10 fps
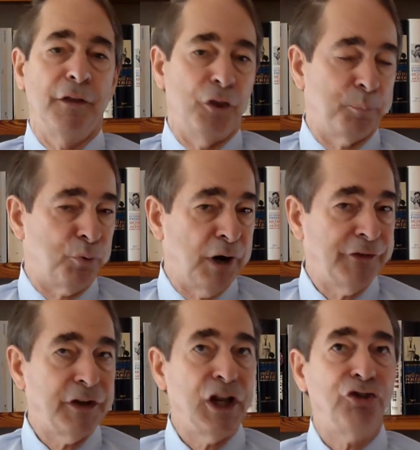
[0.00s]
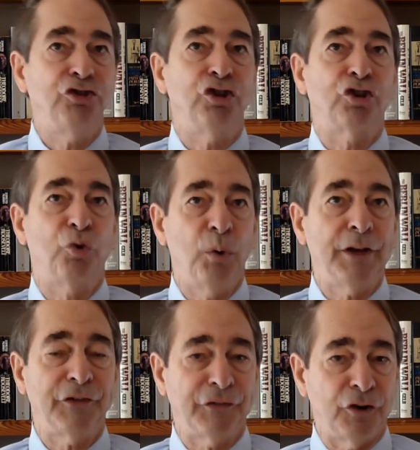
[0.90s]
The president should
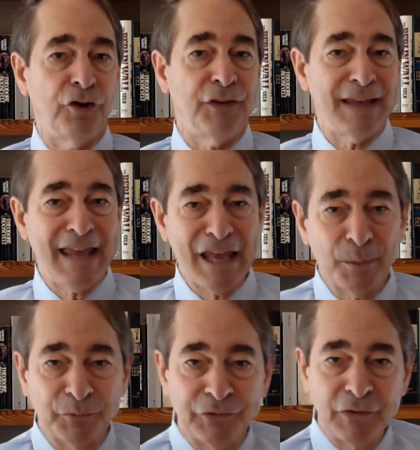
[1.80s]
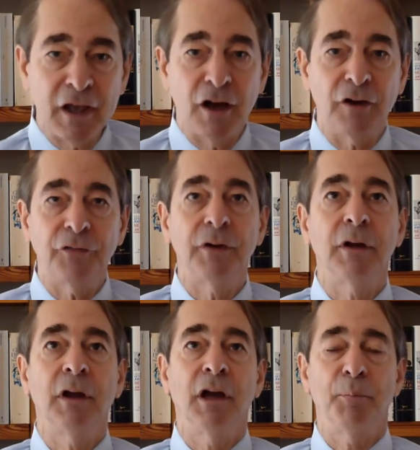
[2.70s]
quit serving himself
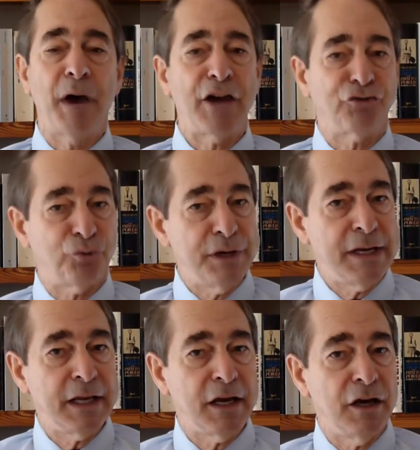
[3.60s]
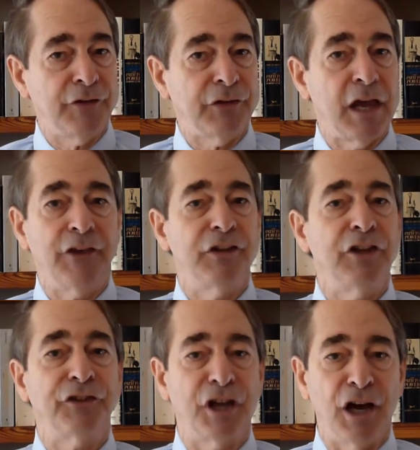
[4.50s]
by treating us as
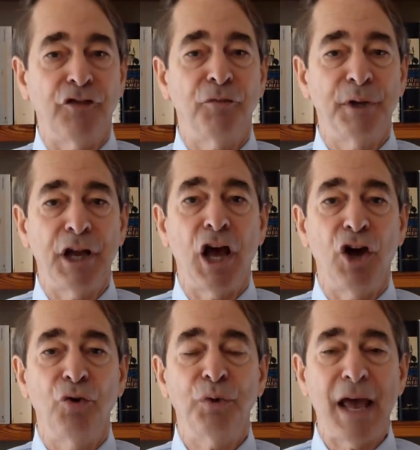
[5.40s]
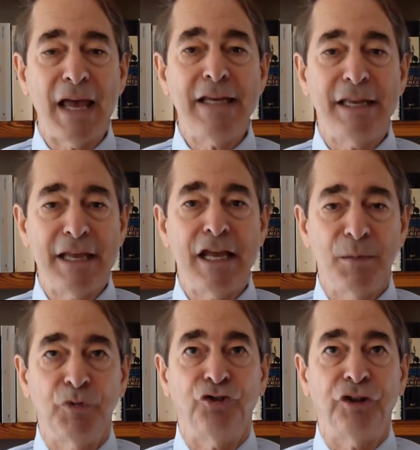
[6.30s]
his government-owned
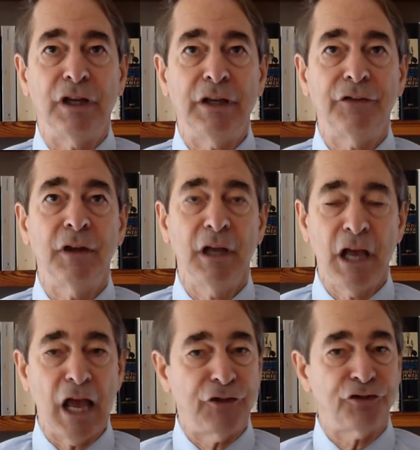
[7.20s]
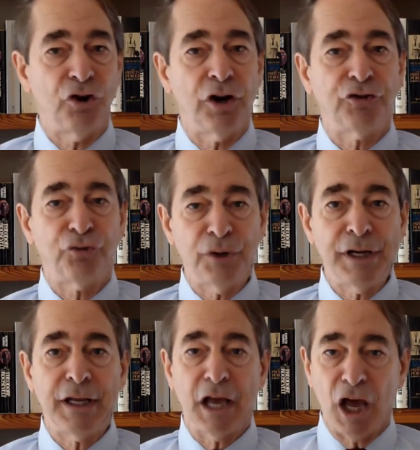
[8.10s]
ATM machines and start
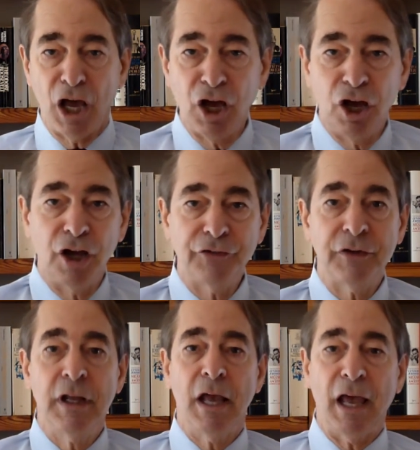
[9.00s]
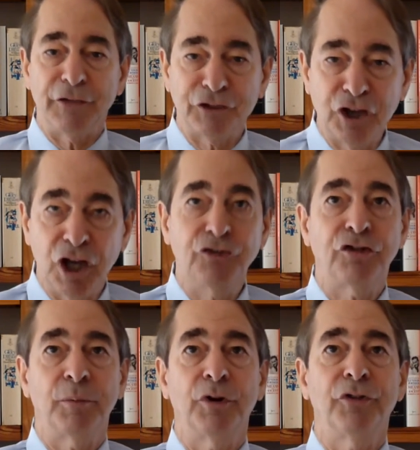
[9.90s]
treating us as
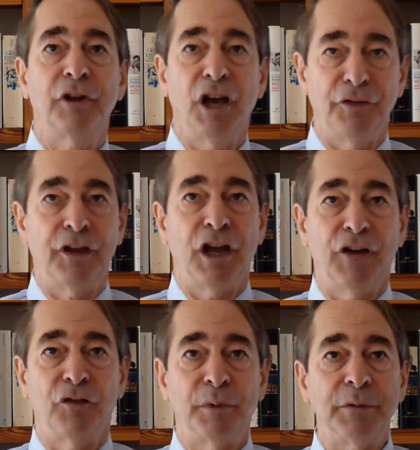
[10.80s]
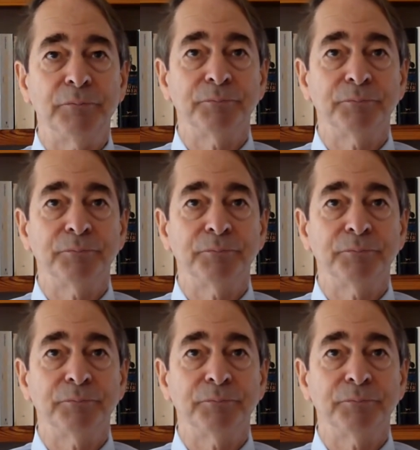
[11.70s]
customers of the government.